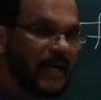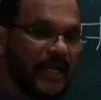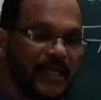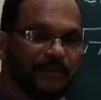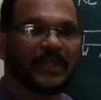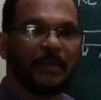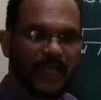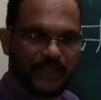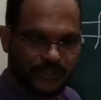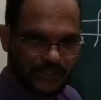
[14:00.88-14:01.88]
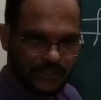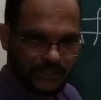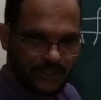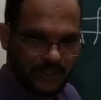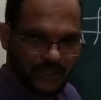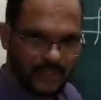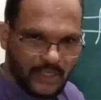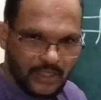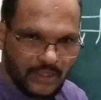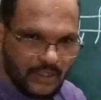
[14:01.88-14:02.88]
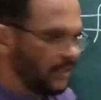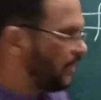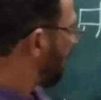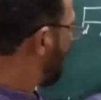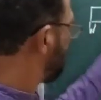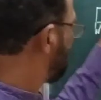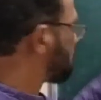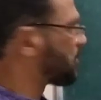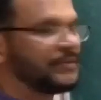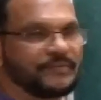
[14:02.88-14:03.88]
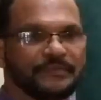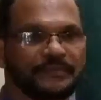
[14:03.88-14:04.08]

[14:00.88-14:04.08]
cleave the bench like this,